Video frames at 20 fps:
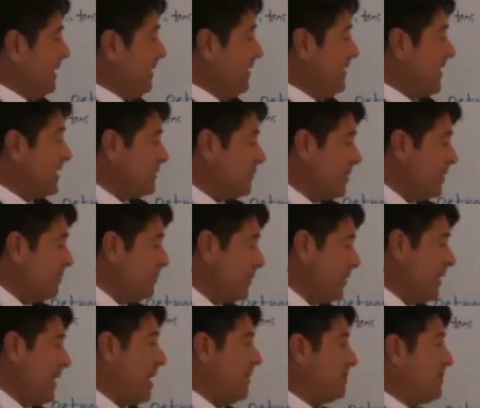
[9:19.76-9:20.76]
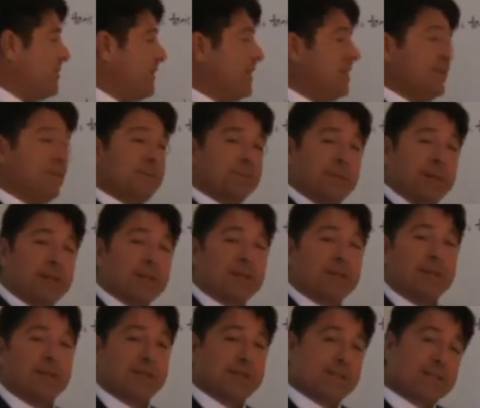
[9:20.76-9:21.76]
you know, that's what a put option is. It's
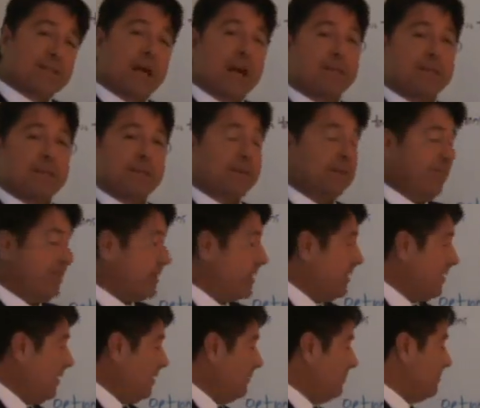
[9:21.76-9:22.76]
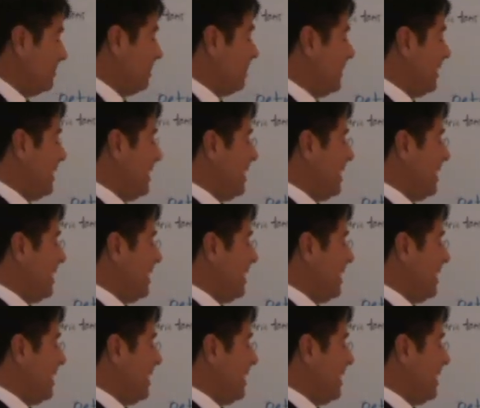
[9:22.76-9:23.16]
basically just the opposite of a call.